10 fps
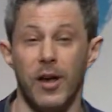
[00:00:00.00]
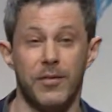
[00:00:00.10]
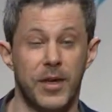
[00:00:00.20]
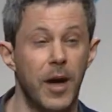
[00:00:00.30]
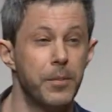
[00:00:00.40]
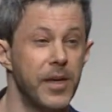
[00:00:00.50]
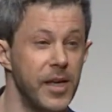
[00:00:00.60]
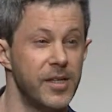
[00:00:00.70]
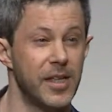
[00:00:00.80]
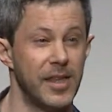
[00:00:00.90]
of the
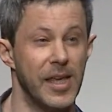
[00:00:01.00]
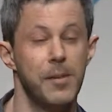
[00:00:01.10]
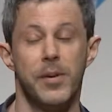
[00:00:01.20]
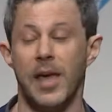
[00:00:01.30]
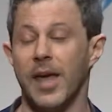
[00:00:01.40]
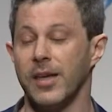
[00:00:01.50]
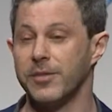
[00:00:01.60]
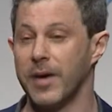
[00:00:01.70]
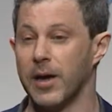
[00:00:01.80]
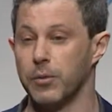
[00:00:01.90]
companies that the EPA has
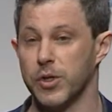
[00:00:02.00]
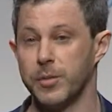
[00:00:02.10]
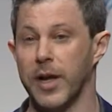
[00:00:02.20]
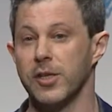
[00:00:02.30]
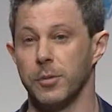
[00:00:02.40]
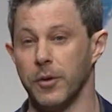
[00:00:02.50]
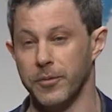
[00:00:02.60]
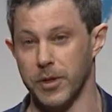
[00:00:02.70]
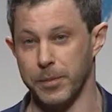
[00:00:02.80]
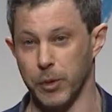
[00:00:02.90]
found responsible
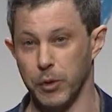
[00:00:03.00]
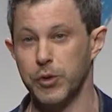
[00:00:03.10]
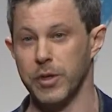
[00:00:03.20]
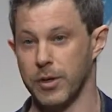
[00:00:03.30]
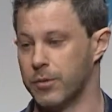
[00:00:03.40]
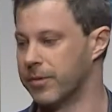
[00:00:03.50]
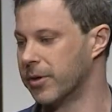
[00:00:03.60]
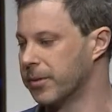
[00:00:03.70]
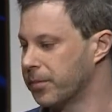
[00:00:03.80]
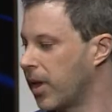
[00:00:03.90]
for the pollution of the river.